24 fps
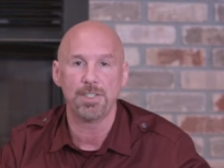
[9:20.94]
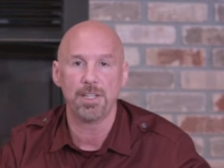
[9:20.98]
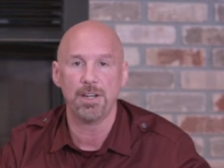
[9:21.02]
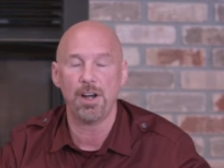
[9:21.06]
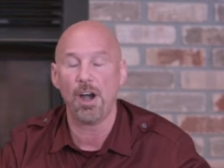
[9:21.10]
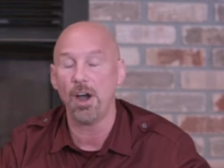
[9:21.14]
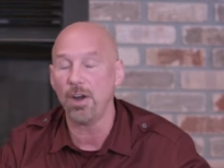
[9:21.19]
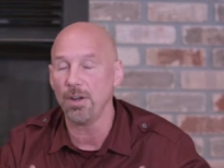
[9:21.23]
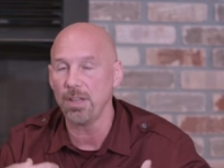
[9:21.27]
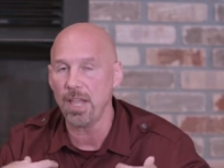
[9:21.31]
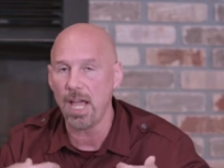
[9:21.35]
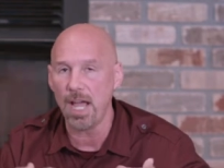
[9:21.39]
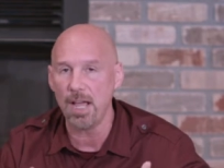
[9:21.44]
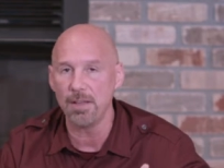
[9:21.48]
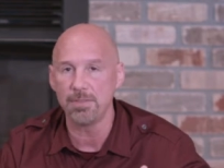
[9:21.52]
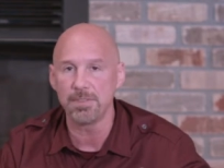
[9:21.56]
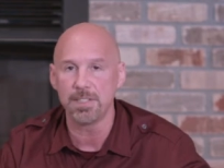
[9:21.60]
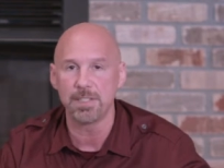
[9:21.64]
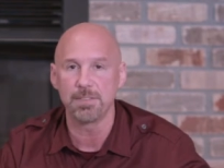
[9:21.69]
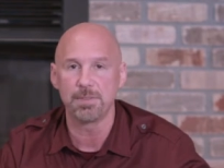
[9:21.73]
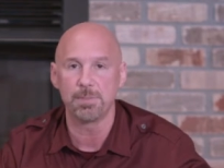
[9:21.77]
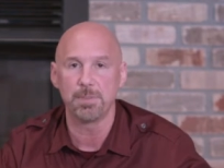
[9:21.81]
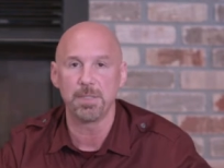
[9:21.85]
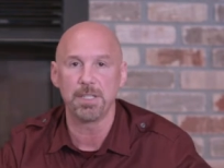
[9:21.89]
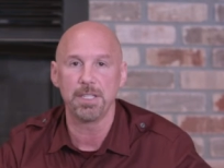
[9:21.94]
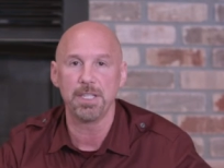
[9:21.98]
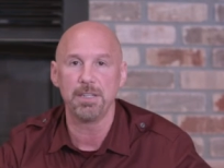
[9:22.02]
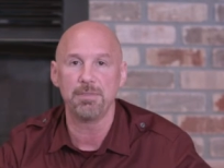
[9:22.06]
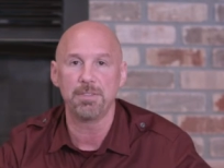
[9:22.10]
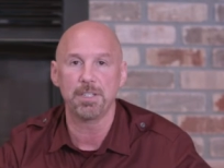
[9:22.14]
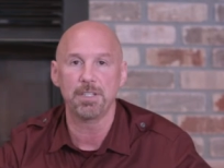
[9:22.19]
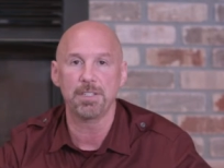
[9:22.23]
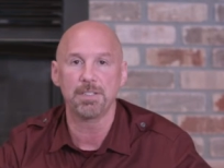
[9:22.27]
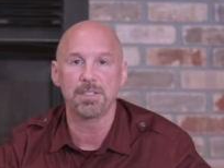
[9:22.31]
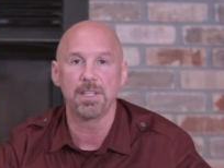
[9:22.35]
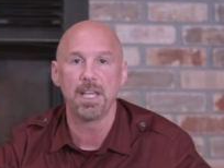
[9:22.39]
and our lives as
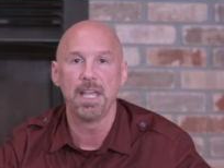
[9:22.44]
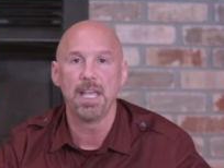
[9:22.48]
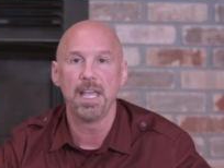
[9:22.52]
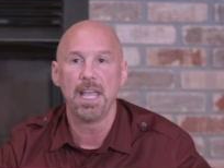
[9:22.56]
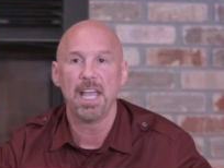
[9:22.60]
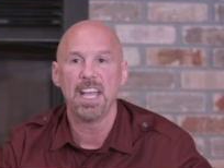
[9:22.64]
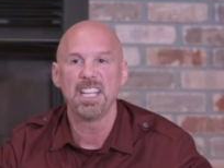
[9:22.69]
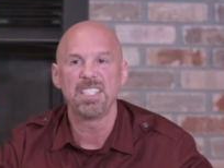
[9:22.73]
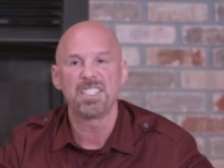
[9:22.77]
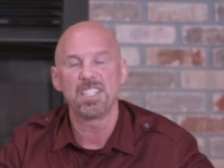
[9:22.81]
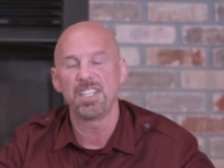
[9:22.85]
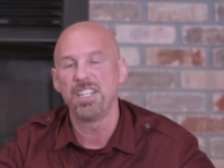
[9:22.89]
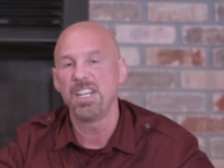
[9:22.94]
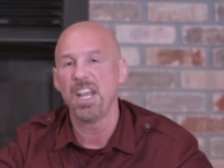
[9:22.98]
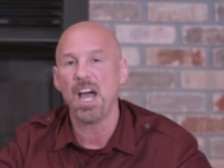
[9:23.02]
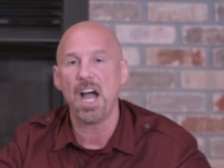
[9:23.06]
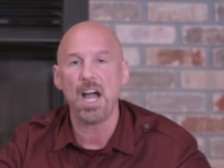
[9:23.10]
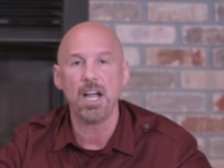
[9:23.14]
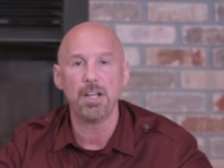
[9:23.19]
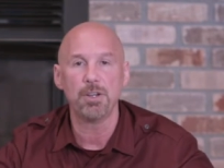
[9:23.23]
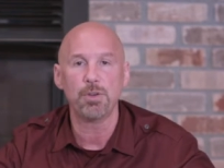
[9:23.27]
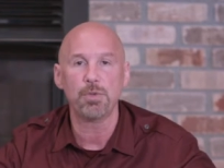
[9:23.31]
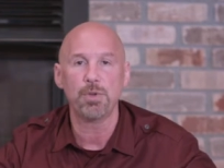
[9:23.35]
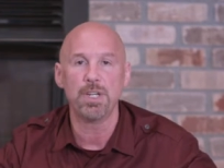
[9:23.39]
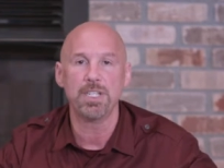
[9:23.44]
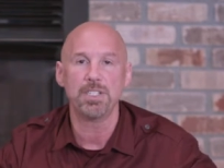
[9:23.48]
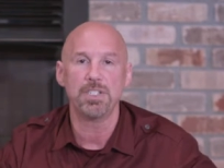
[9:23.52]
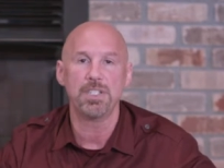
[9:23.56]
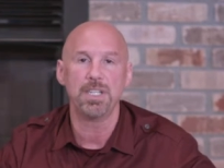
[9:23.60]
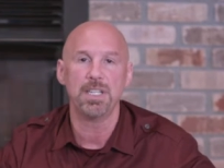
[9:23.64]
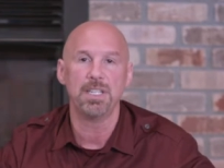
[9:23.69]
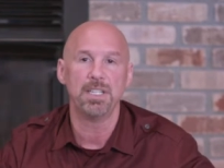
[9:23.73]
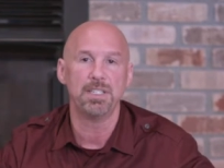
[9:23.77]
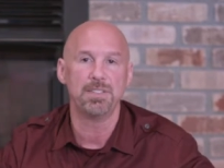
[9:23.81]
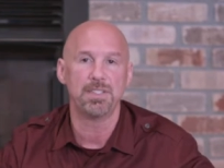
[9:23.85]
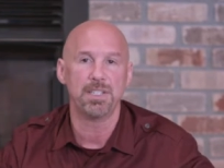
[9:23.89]
believers and to
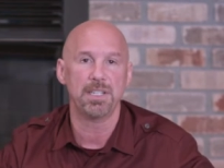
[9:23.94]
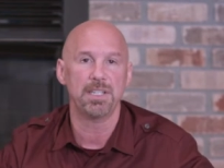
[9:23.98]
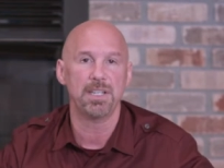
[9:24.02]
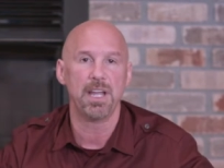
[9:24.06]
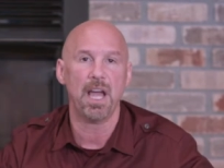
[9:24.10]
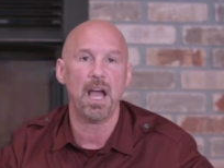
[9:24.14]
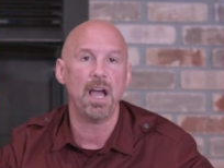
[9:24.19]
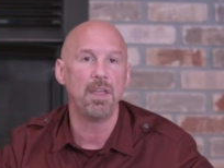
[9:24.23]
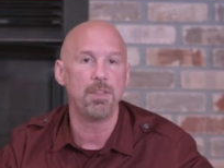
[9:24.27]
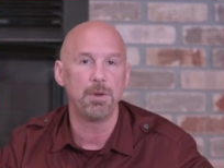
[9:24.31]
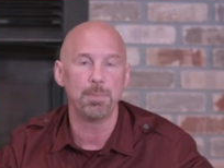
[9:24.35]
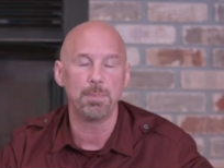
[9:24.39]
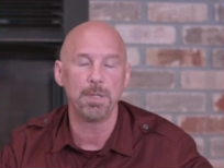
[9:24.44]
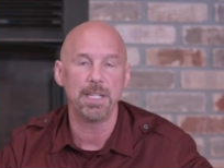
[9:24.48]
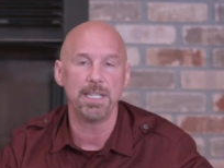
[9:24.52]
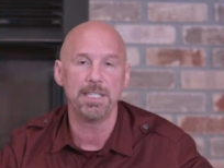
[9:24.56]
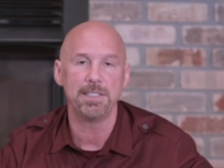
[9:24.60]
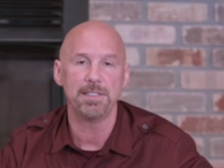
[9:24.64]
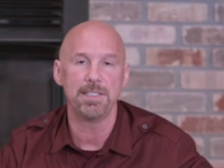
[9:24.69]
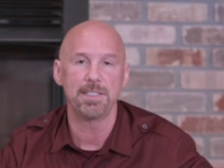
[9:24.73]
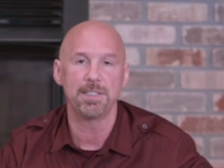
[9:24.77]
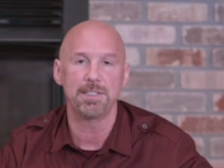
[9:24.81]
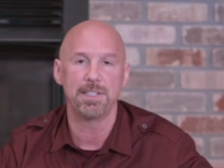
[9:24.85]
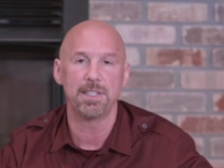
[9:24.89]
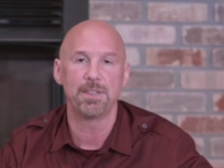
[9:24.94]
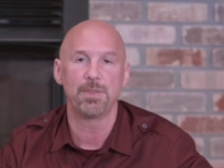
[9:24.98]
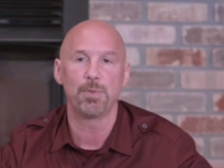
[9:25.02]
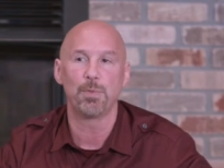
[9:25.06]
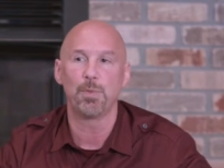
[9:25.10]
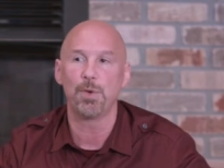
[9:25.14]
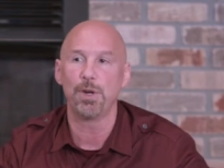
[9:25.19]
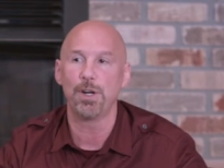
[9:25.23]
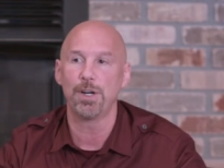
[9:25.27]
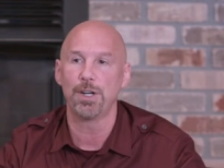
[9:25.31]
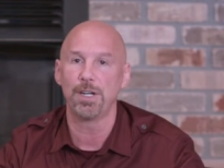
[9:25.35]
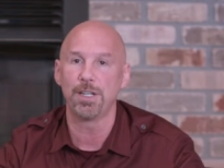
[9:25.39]
non-Christians and to other places in the
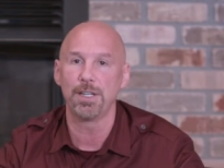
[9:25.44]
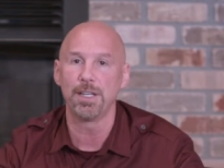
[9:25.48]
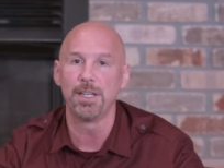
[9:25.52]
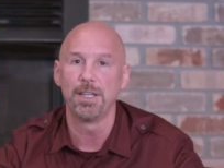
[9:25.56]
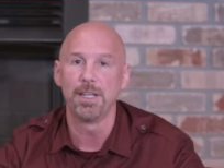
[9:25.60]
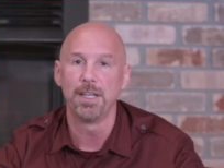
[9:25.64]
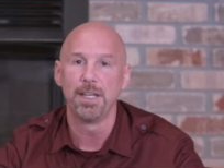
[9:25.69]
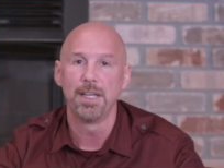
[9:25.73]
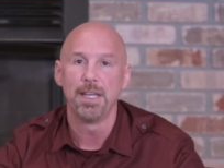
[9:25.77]
world.